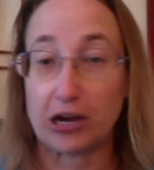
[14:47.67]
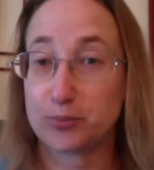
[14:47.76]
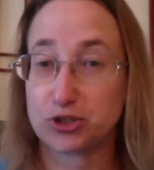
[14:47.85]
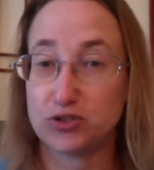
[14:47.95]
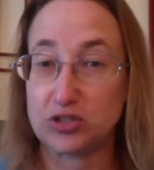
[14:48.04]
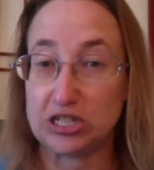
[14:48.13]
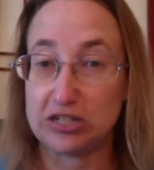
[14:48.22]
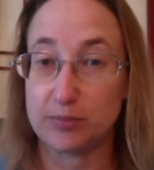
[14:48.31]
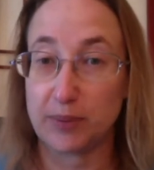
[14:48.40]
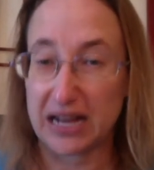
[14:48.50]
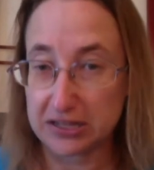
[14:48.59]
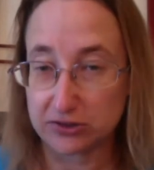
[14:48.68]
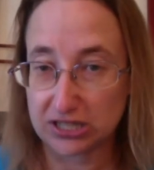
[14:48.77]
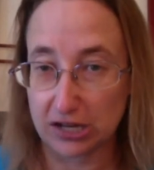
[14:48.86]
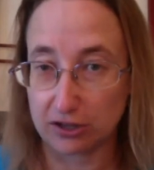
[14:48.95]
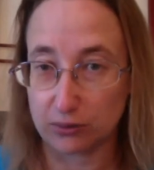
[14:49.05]
opportunity to buy those
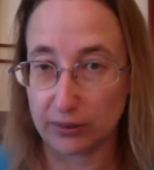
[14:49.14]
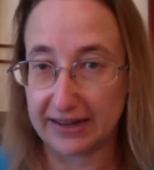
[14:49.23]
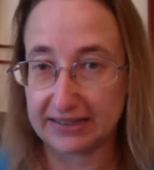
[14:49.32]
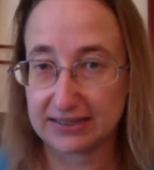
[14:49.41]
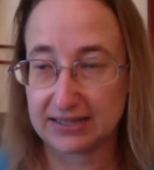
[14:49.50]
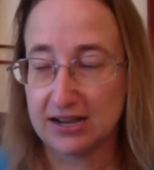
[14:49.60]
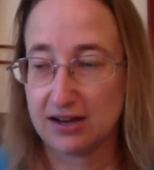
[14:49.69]
colorways,